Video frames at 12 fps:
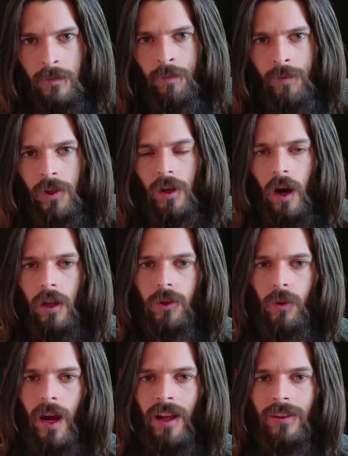to
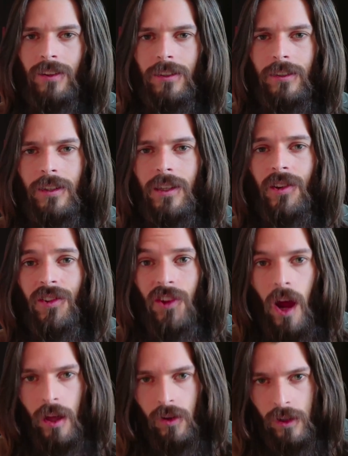non-duality is
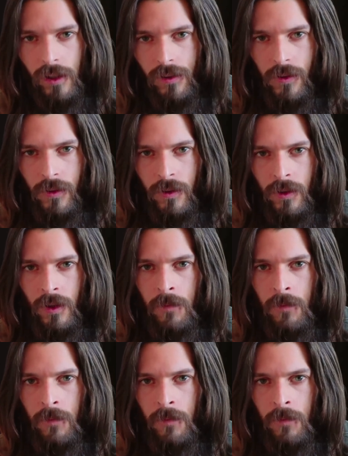silence.